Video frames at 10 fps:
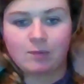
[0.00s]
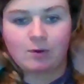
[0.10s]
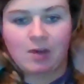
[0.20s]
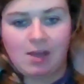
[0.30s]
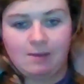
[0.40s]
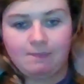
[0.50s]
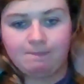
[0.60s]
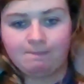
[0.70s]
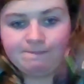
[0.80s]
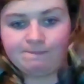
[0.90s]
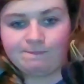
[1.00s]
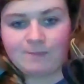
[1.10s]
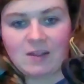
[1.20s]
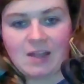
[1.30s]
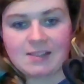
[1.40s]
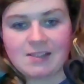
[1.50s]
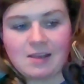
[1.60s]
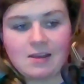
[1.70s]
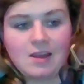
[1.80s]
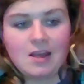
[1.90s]
Okay, and that's
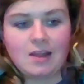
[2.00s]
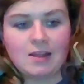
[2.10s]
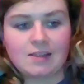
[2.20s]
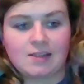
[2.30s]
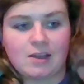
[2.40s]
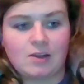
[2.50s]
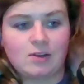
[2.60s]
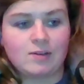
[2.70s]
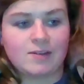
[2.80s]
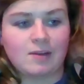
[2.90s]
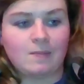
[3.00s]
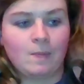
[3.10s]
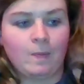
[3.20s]
it. That's how you use it.